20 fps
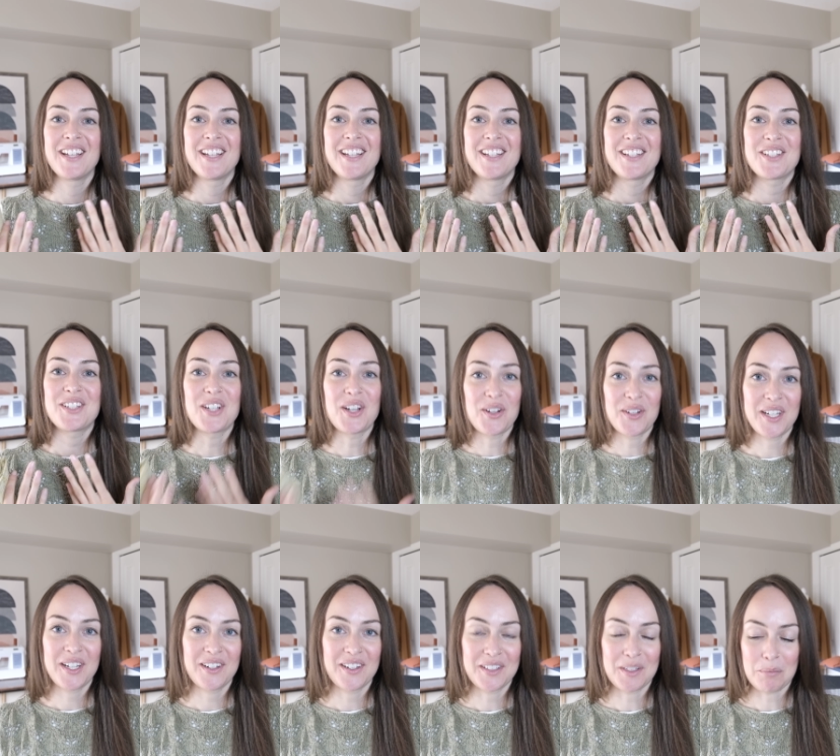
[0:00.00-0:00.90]
show
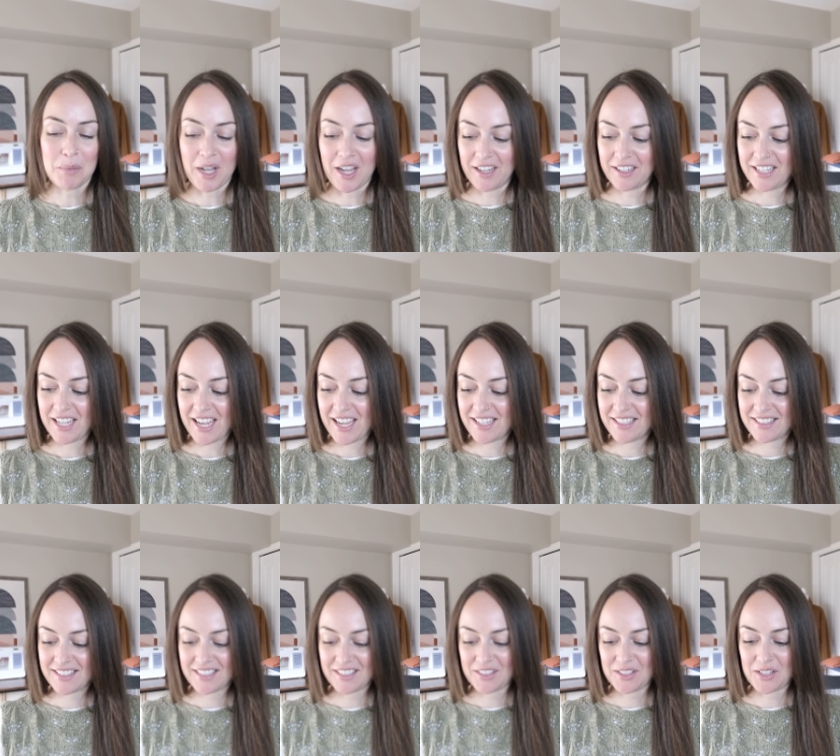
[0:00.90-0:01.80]
here on the
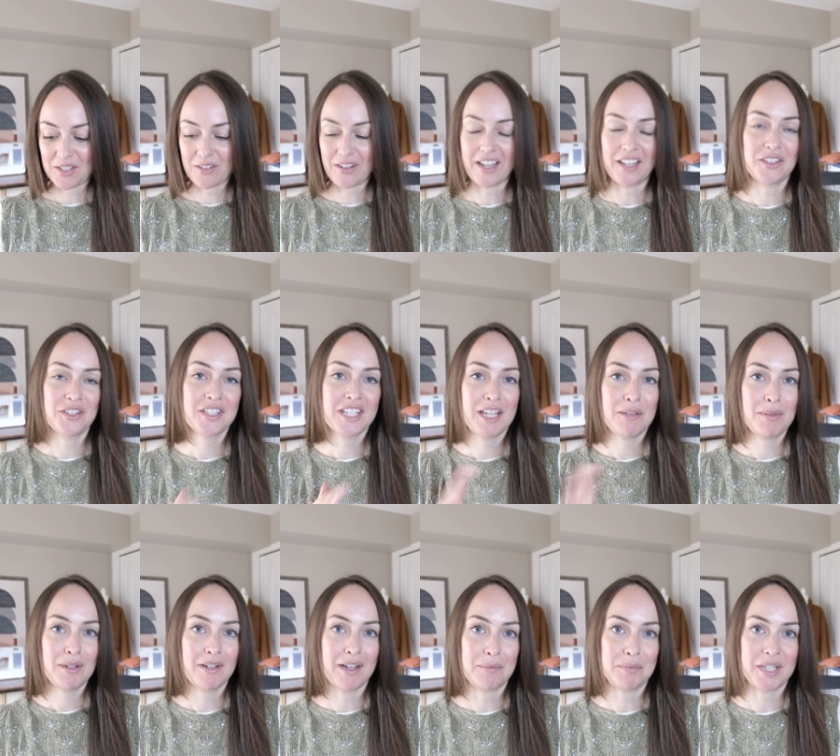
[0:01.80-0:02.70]
podcast, so I'll just keep you
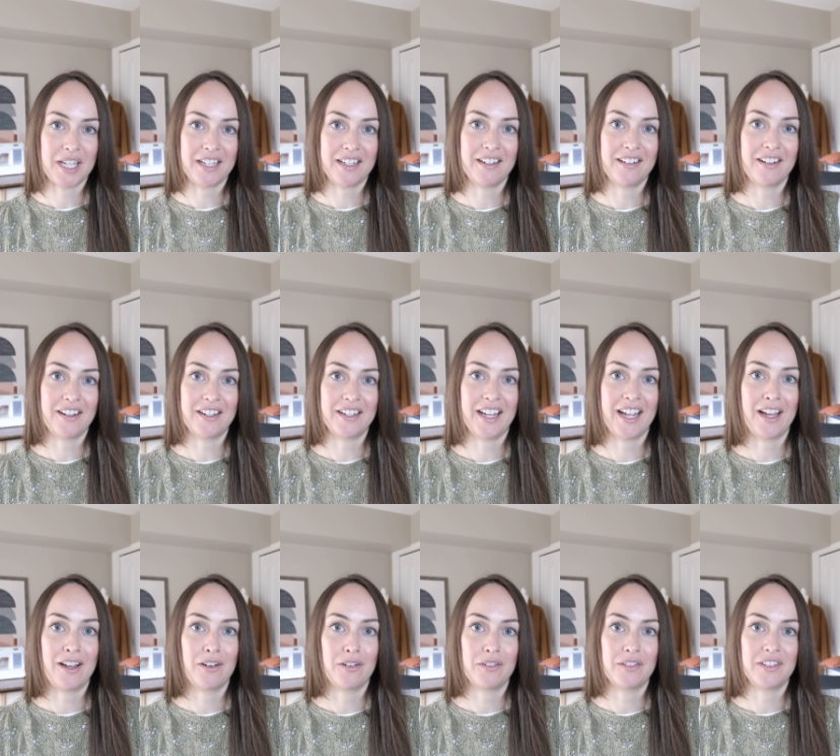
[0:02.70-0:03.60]
updated on
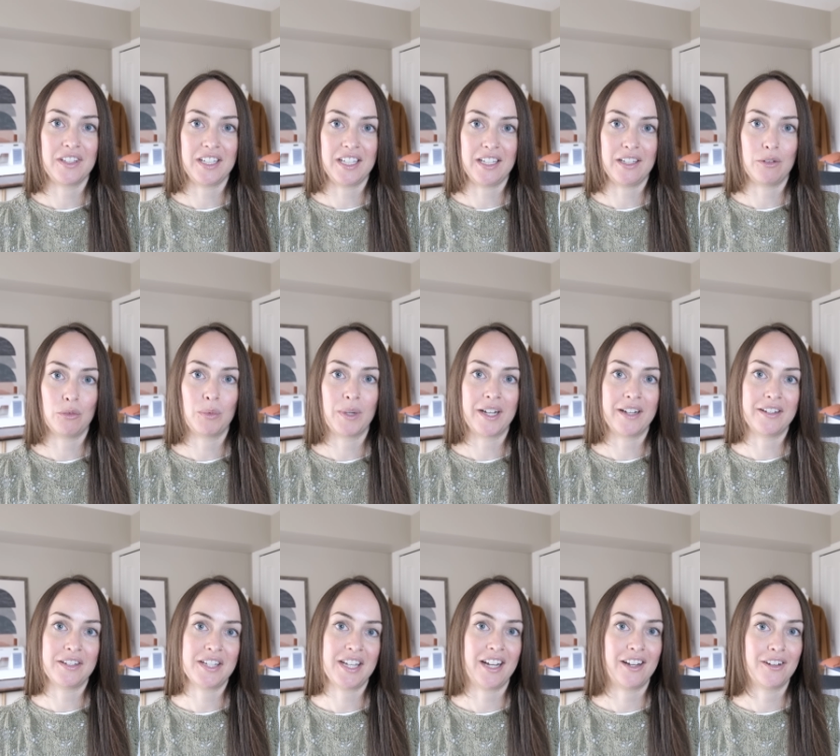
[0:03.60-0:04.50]
how the wear and
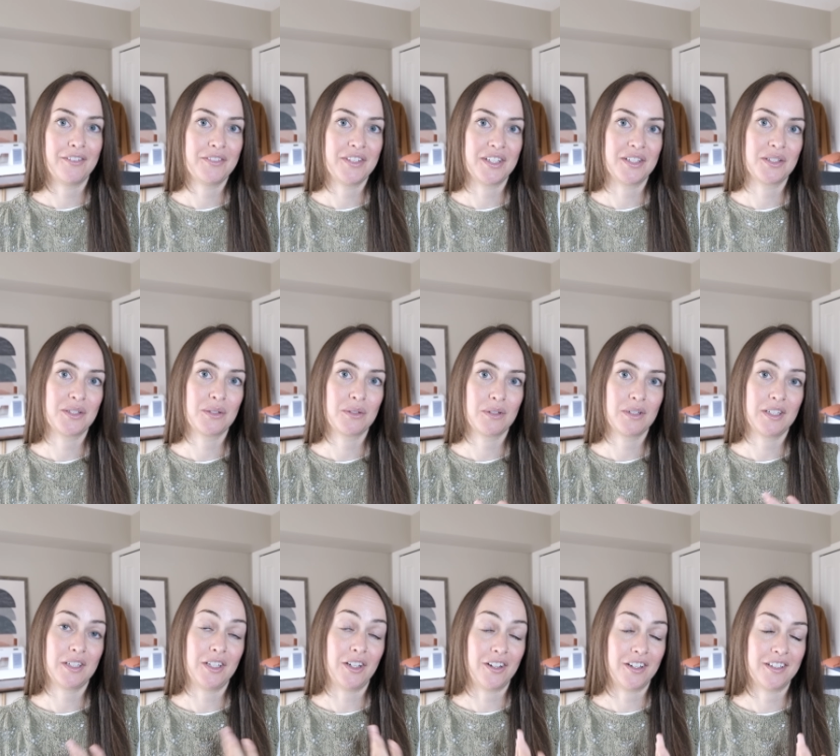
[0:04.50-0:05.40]
tear of this
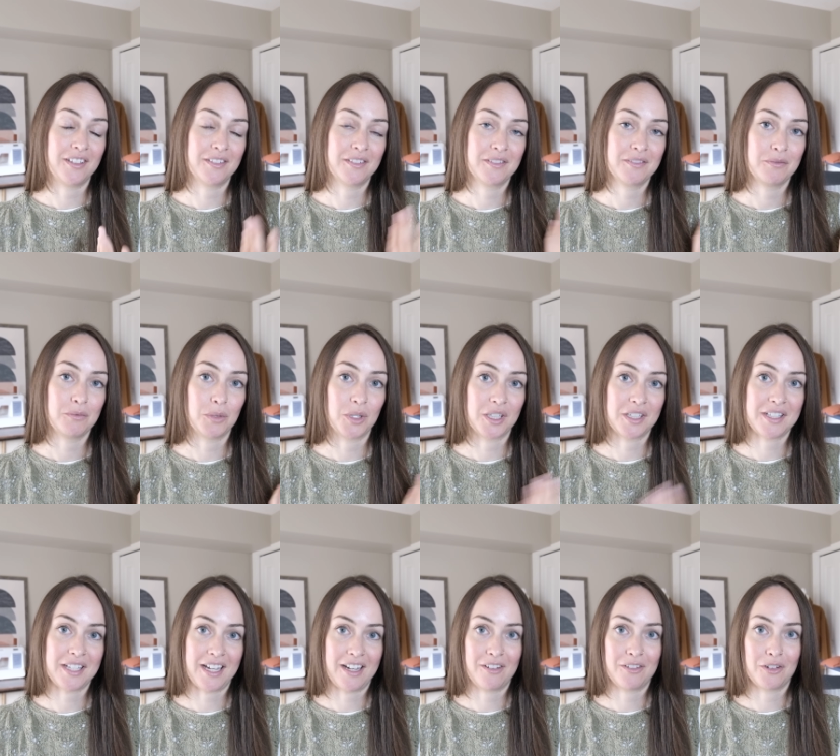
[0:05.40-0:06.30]
yarn works
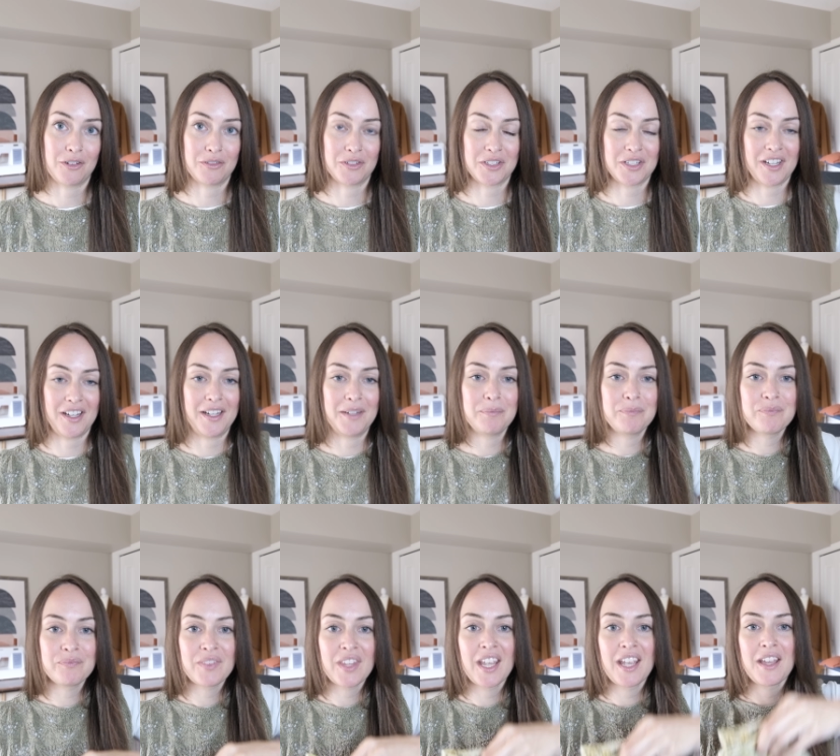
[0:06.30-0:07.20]
out over time.
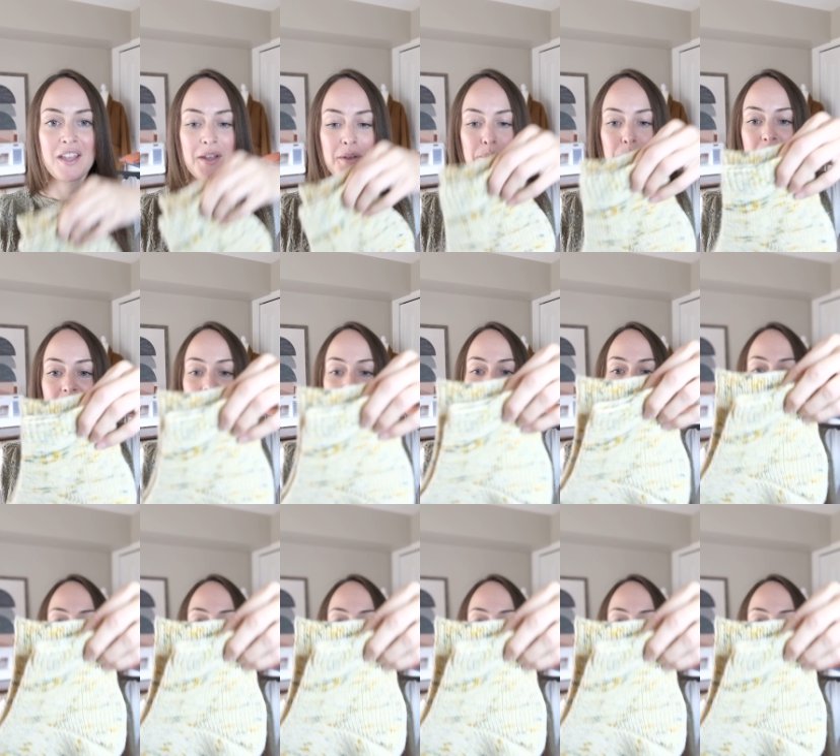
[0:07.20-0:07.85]
But